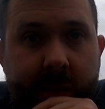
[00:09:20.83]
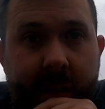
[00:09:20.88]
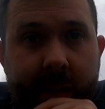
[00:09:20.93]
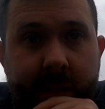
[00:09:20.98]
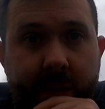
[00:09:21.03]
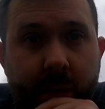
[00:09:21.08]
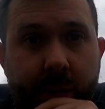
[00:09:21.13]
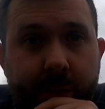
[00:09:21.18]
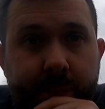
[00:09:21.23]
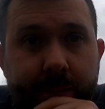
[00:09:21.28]

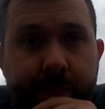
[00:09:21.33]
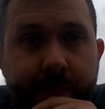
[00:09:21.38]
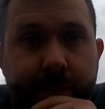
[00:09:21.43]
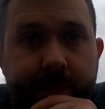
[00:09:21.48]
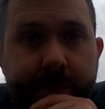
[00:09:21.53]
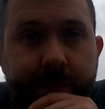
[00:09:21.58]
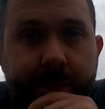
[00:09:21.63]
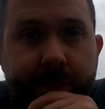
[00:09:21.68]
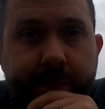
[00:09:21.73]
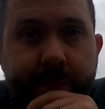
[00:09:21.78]
End of.
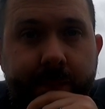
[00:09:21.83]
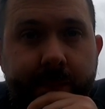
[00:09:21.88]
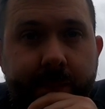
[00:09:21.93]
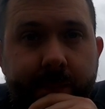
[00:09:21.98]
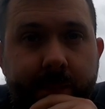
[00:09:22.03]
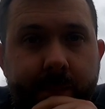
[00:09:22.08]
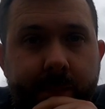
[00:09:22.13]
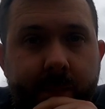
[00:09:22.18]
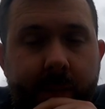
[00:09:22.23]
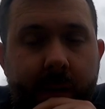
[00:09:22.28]

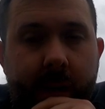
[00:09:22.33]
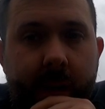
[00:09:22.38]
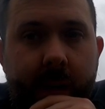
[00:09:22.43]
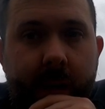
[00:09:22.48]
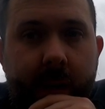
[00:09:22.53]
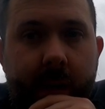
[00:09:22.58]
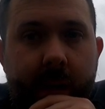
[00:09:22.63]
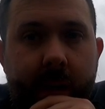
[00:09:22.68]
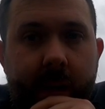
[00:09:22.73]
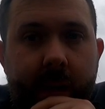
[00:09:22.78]

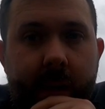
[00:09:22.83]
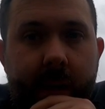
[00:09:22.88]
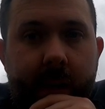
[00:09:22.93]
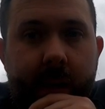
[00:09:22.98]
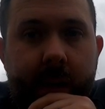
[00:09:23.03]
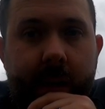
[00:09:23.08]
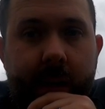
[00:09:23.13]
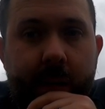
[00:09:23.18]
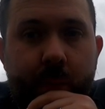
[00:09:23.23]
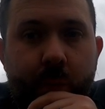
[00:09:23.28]

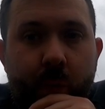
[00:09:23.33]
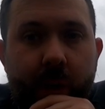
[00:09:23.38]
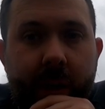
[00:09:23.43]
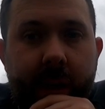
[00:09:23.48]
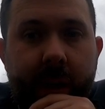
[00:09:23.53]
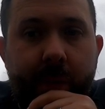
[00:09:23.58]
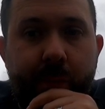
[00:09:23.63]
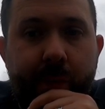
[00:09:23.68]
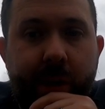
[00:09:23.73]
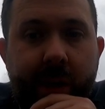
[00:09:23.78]
Would
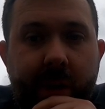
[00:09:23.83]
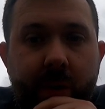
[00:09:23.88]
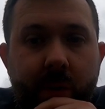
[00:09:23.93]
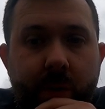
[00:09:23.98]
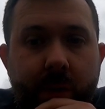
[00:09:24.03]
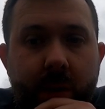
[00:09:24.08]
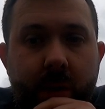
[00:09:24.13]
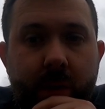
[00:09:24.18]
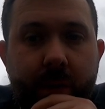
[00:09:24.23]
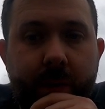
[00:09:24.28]
I
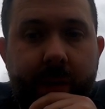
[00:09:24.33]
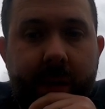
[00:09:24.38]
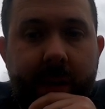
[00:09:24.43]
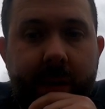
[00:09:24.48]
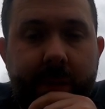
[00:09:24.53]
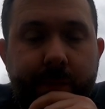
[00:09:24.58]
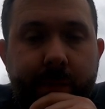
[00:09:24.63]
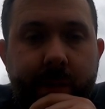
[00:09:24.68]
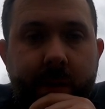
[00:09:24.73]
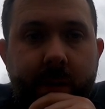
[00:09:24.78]
reuse those
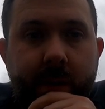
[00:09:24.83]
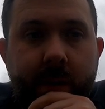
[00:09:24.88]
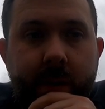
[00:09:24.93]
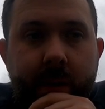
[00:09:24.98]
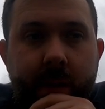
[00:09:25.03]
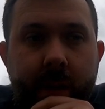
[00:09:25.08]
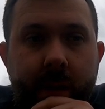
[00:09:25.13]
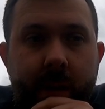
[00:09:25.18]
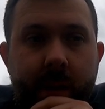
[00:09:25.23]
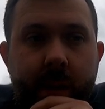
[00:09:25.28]
frames?
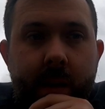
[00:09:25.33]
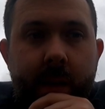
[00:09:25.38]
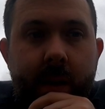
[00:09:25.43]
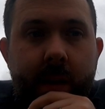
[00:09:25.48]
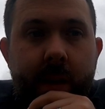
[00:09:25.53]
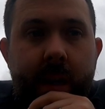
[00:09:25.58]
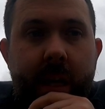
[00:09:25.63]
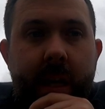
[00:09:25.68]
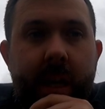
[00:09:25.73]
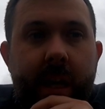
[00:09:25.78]

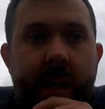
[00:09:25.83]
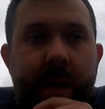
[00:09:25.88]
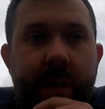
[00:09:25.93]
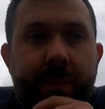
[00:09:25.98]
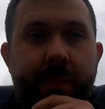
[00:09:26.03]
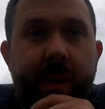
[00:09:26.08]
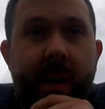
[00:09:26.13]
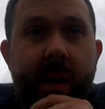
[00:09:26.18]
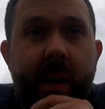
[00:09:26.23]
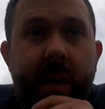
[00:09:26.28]

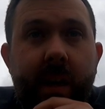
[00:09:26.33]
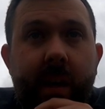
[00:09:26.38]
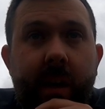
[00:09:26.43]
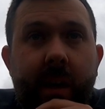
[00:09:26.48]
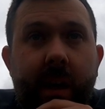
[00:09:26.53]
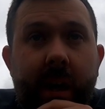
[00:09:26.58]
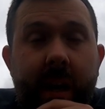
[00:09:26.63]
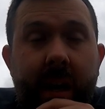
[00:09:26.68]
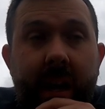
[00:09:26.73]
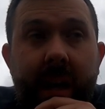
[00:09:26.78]
If they
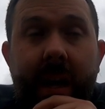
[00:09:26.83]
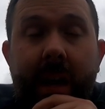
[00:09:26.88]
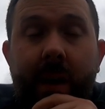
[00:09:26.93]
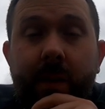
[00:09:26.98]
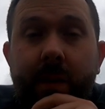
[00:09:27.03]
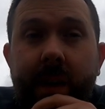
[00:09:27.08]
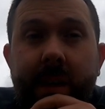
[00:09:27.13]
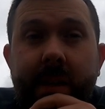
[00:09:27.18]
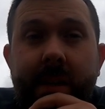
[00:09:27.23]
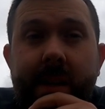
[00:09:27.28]
clean
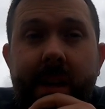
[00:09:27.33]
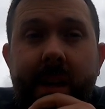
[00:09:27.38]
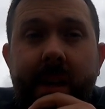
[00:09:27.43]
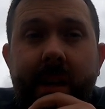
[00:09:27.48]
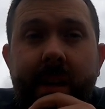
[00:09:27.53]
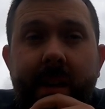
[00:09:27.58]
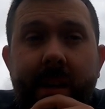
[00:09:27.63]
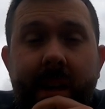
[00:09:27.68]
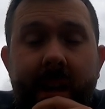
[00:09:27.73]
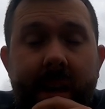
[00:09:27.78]
out
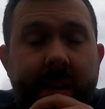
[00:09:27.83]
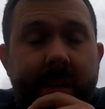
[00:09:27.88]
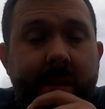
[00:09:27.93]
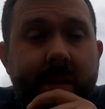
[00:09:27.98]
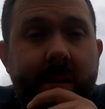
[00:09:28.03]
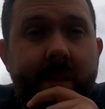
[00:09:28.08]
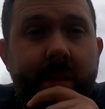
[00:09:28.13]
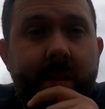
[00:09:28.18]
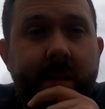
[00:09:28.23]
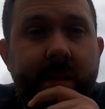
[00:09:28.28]
nicely,
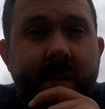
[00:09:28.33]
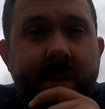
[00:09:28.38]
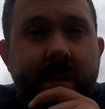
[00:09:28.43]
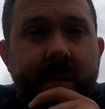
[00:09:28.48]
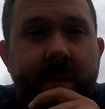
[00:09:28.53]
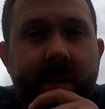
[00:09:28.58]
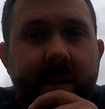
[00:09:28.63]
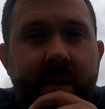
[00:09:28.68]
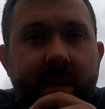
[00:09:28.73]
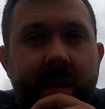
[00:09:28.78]
yes.
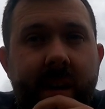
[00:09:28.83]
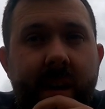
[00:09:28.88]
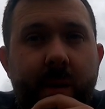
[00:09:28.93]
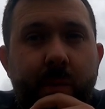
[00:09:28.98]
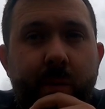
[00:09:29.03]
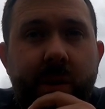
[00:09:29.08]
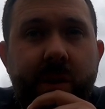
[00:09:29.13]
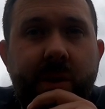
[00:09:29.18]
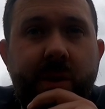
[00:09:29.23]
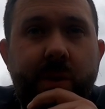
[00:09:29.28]
Yeah, I
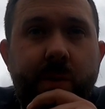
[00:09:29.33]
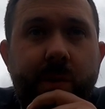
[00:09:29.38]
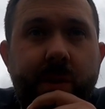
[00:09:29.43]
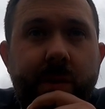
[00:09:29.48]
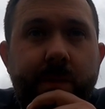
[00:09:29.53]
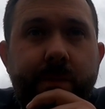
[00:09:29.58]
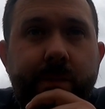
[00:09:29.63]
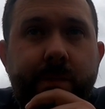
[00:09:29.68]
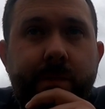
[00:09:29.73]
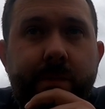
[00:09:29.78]
will use
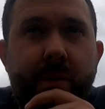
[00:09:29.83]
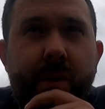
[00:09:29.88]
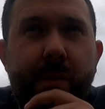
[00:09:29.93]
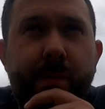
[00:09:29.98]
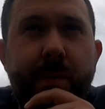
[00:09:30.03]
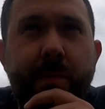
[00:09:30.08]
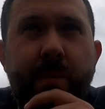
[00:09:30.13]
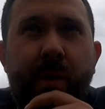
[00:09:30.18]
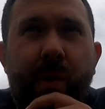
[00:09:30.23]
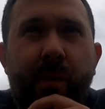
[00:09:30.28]
them,
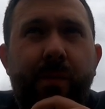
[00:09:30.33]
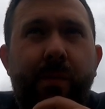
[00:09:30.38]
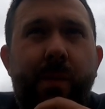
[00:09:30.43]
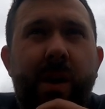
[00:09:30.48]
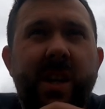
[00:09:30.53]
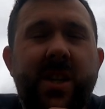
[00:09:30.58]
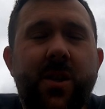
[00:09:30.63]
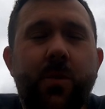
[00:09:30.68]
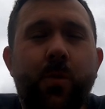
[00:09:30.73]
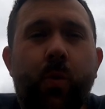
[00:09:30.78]
probably more for
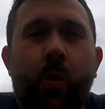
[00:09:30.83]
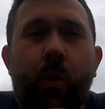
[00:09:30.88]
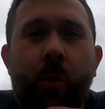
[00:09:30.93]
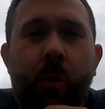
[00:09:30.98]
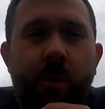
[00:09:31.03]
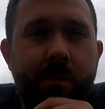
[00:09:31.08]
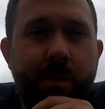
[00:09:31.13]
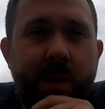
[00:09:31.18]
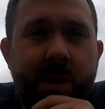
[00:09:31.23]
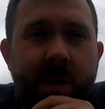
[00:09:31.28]
my
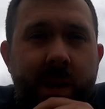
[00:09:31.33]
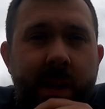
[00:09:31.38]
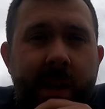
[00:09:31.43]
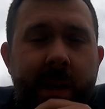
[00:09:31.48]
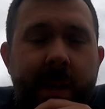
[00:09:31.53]
swarms.